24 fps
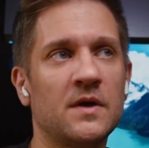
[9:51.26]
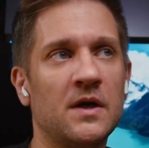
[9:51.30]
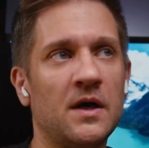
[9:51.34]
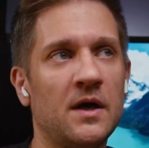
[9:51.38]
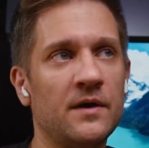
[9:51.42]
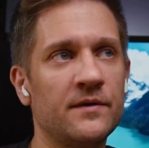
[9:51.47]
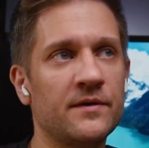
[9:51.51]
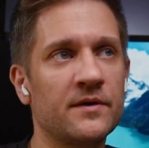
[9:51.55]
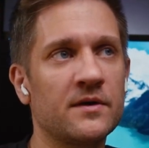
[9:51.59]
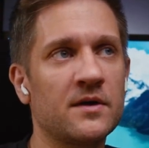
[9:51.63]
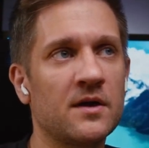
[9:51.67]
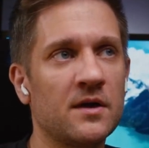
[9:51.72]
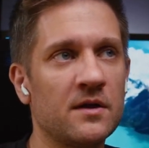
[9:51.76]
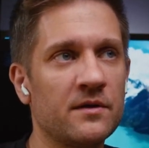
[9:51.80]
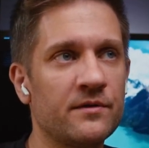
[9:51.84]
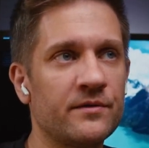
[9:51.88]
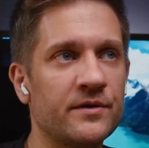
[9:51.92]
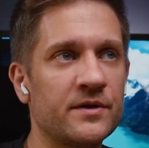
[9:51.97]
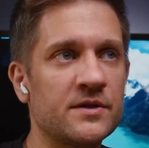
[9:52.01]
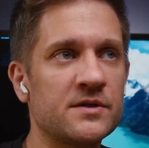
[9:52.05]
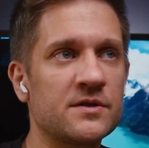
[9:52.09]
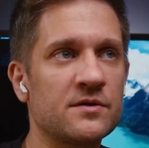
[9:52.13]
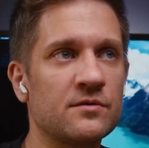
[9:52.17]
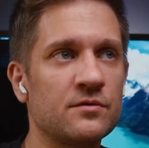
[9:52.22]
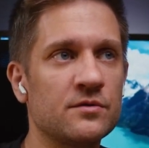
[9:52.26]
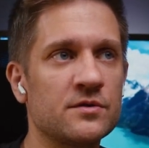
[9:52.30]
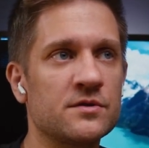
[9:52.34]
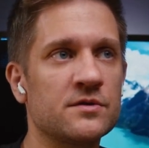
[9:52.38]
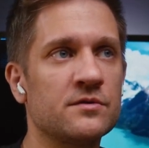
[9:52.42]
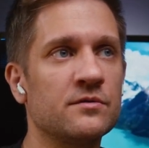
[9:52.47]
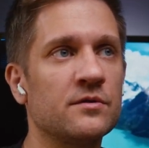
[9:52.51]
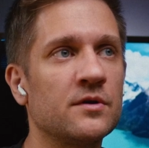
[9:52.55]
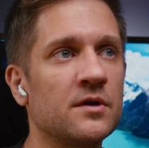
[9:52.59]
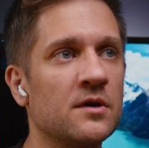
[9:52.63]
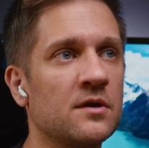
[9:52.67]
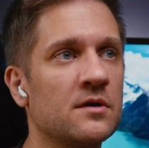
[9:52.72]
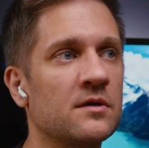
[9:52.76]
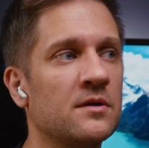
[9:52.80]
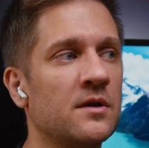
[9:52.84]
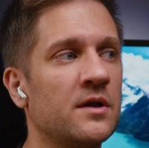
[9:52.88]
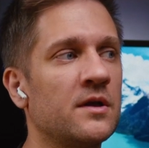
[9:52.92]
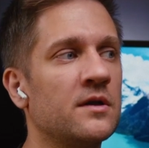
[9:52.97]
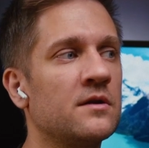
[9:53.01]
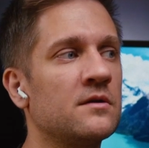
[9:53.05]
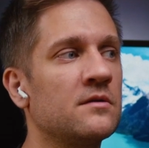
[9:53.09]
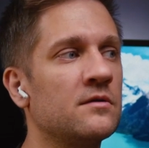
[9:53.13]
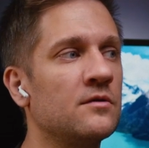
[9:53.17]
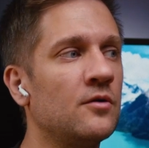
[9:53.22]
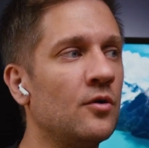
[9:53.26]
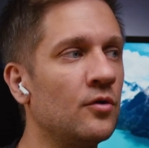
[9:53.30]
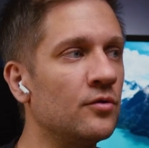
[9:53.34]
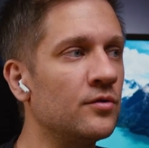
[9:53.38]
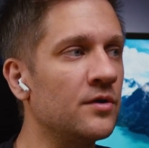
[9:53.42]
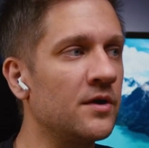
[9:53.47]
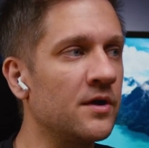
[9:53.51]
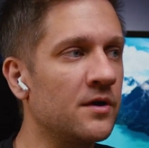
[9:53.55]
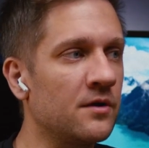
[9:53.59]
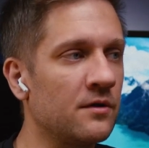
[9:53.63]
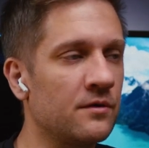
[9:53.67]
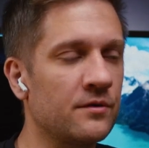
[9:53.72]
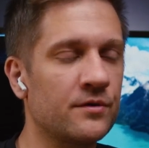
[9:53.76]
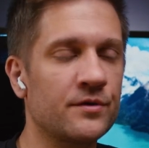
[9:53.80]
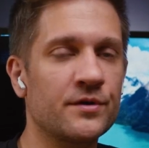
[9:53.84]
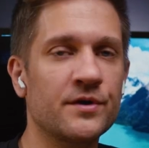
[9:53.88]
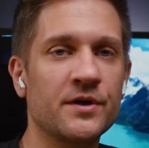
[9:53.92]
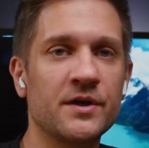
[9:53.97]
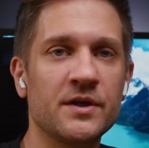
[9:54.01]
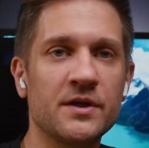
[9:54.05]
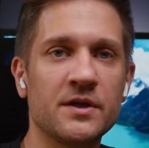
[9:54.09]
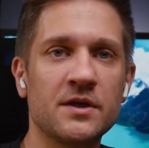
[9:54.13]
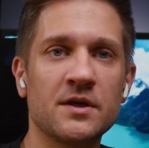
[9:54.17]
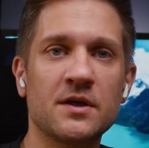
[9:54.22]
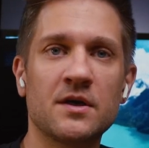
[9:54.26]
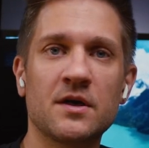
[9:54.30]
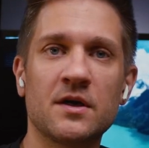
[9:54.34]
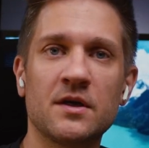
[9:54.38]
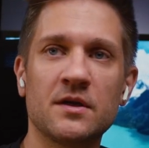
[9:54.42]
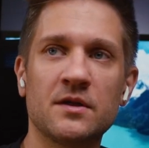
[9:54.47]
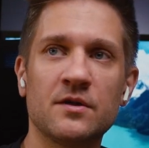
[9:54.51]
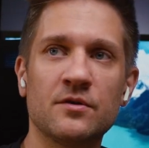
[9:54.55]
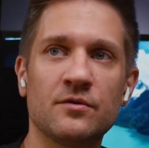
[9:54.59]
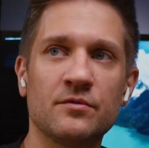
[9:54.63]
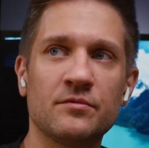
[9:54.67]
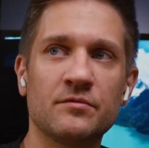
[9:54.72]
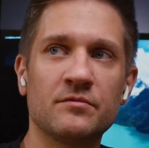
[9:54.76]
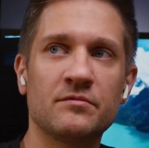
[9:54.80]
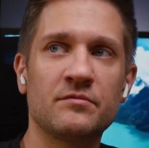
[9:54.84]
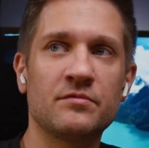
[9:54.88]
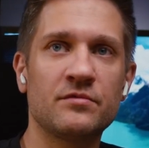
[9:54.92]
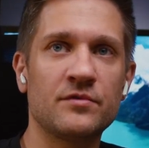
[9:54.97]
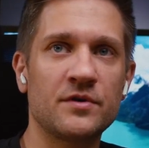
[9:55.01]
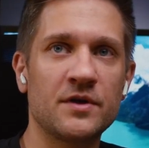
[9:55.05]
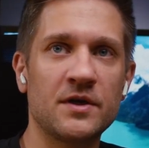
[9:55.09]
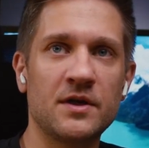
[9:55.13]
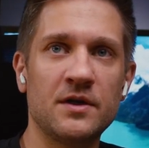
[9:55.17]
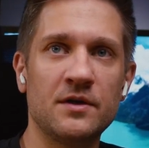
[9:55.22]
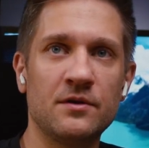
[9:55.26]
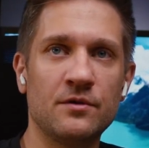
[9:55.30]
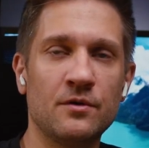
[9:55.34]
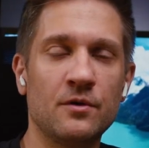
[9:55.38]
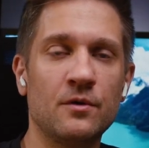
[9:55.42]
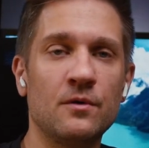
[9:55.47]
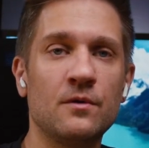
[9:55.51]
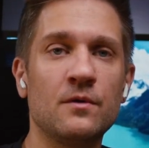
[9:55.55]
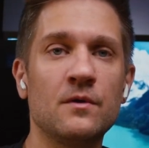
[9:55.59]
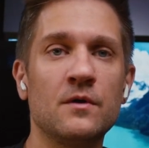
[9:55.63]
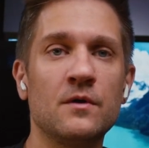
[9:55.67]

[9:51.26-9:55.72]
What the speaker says: other colorists who is doing like only color grading, I don't really know.